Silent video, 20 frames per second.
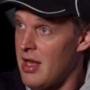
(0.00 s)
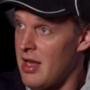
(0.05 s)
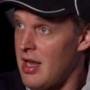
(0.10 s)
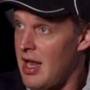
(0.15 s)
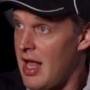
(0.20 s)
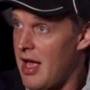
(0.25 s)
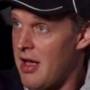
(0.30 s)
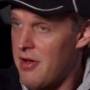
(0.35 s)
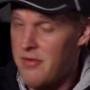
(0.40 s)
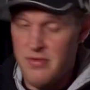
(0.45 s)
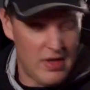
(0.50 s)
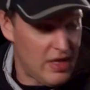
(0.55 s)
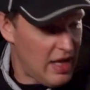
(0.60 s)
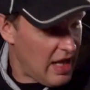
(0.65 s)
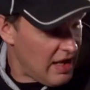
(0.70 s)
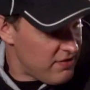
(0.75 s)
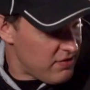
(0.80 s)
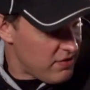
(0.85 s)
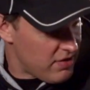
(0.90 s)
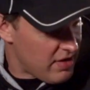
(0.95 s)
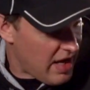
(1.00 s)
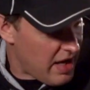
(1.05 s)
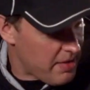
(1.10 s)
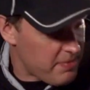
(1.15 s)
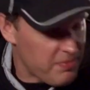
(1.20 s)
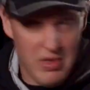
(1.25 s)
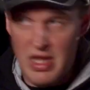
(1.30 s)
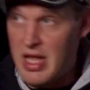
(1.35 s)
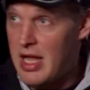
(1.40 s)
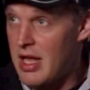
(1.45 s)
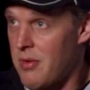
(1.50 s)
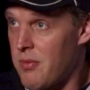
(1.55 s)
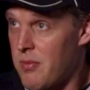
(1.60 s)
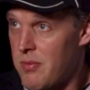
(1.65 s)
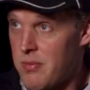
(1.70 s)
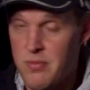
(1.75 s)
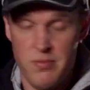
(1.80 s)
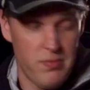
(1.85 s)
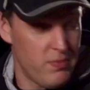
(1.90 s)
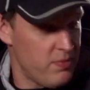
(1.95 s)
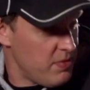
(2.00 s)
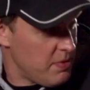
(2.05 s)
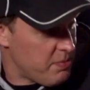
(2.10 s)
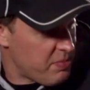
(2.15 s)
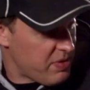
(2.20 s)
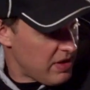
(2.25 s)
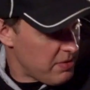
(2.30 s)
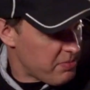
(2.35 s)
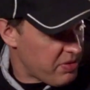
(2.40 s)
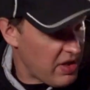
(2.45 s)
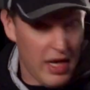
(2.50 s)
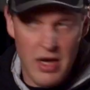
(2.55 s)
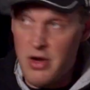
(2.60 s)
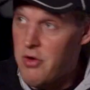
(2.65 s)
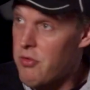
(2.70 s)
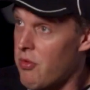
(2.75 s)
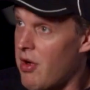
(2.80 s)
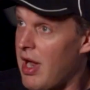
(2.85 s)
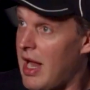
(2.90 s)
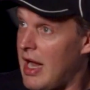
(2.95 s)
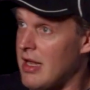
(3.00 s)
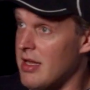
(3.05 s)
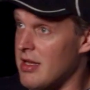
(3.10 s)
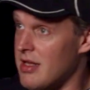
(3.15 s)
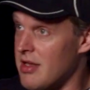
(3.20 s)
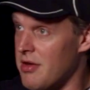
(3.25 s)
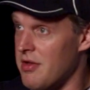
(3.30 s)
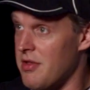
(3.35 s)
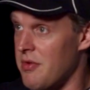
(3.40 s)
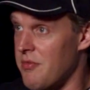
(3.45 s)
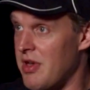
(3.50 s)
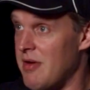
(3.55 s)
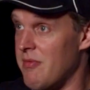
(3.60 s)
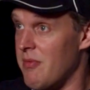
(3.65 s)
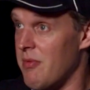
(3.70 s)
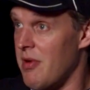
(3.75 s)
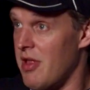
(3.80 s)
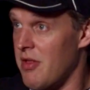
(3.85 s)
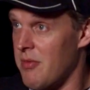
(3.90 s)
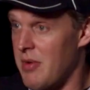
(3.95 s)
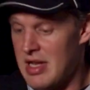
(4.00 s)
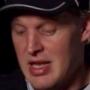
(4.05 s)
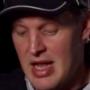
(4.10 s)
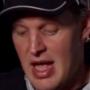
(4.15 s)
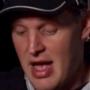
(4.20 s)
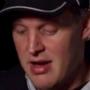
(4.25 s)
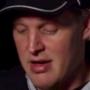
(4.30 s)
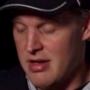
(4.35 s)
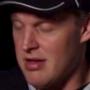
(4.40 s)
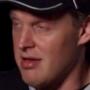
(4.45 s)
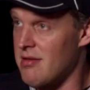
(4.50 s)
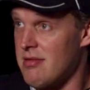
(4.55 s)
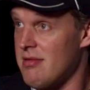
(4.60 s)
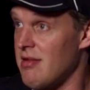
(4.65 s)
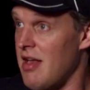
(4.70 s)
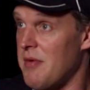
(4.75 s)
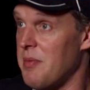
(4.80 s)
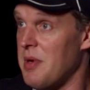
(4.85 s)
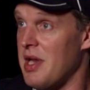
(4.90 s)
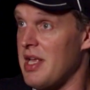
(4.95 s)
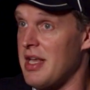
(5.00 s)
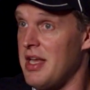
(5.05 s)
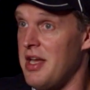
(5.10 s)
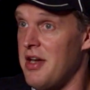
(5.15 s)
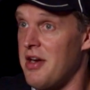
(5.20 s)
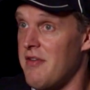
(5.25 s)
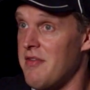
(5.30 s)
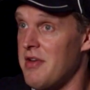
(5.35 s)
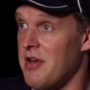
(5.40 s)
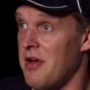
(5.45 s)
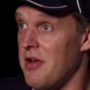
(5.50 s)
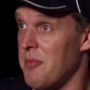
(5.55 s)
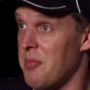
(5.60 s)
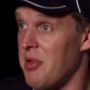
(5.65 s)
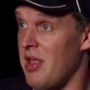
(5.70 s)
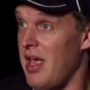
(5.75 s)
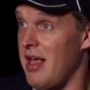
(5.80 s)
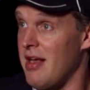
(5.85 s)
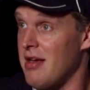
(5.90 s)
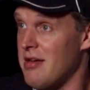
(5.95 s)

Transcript: Now, the days you're not playing, you're playing great, you turn the reverb all the way down and everybody can hear every note you play.